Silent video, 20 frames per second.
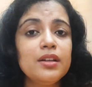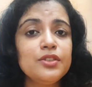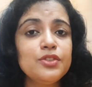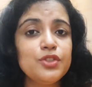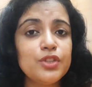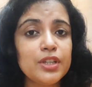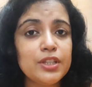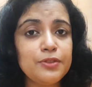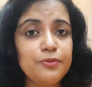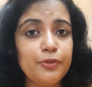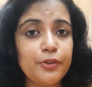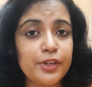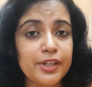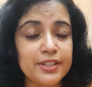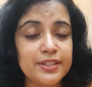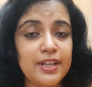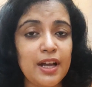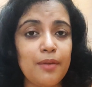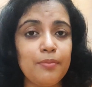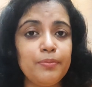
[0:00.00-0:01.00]
Just for
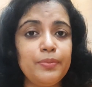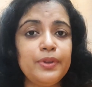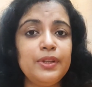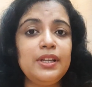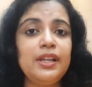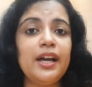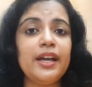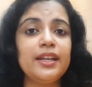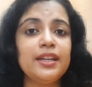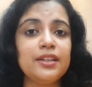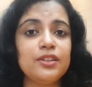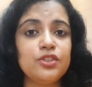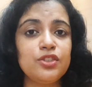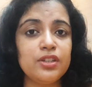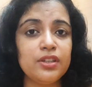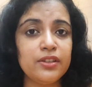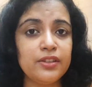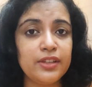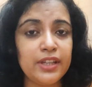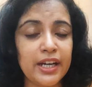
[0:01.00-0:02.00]
example, I can
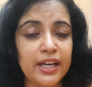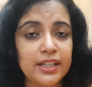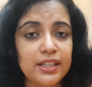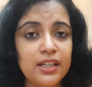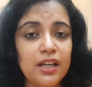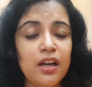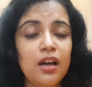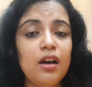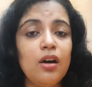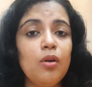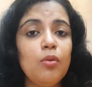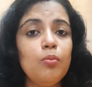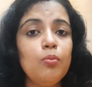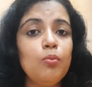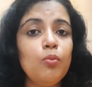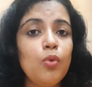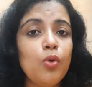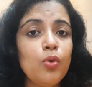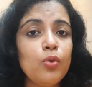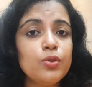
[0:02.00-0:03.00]
share that
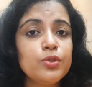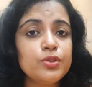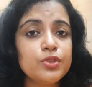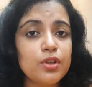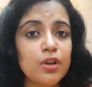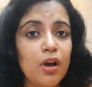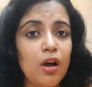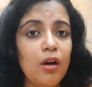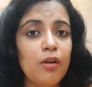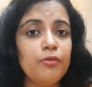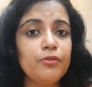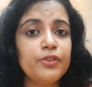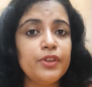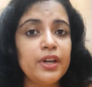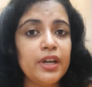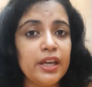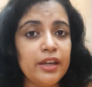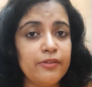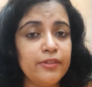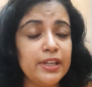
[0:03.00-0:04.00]
most of
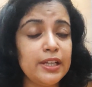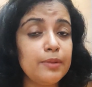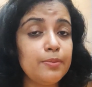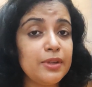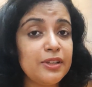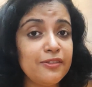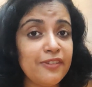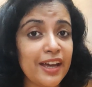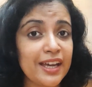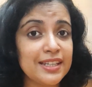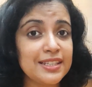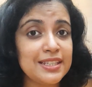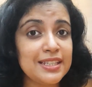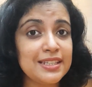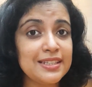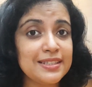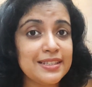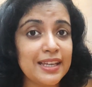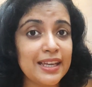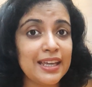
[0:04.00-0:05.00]
the available
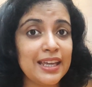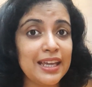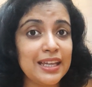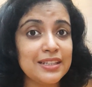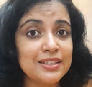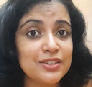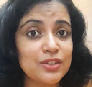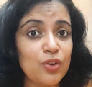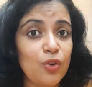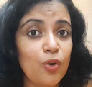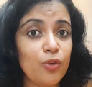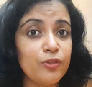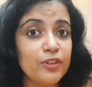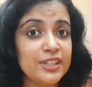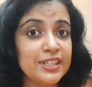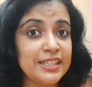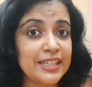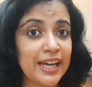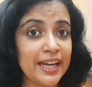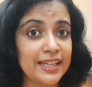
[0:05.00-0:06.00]
vaccines against
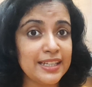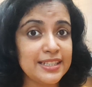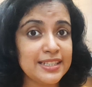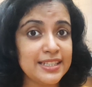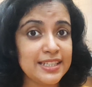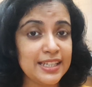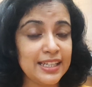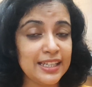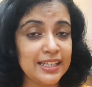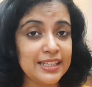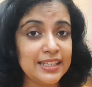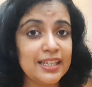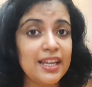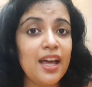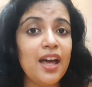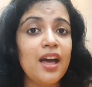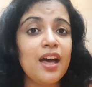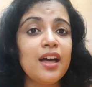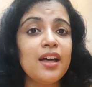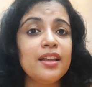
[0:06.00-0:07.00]
COVID-19,
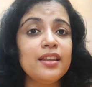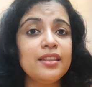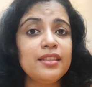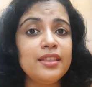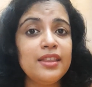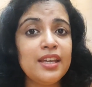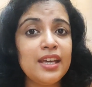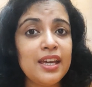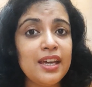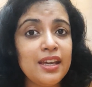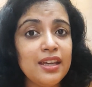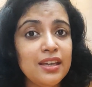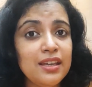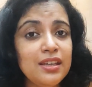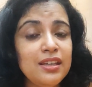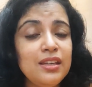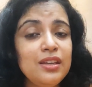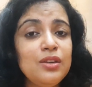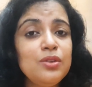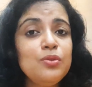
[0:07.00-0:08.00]
they
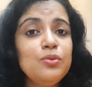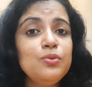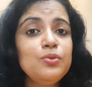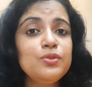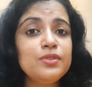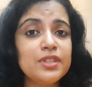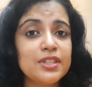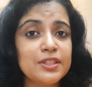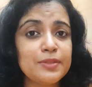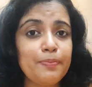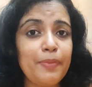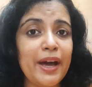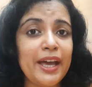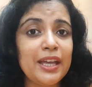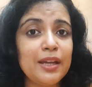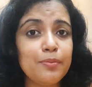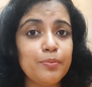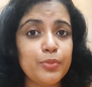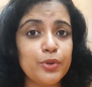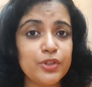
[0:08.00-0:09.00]
use the
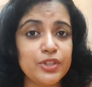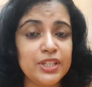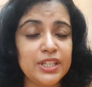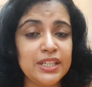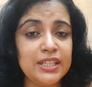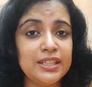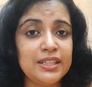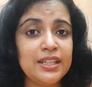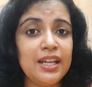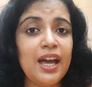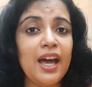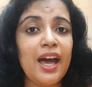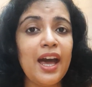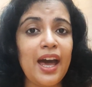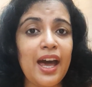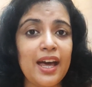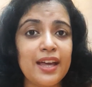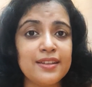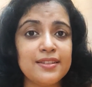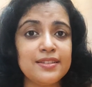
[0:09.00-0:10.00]
spike protein
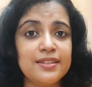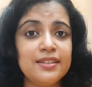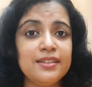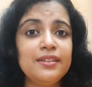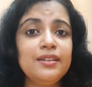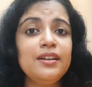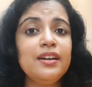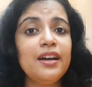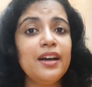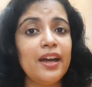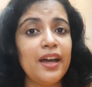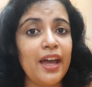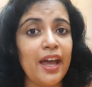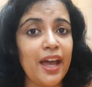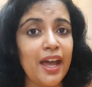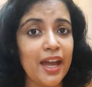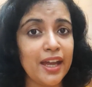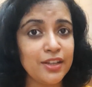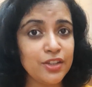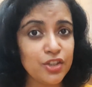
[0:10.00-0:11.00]
as the
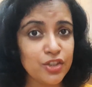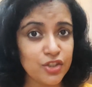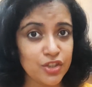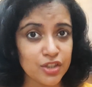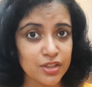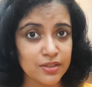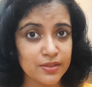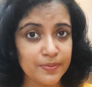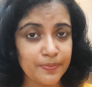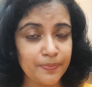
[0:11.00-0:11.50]
antigen.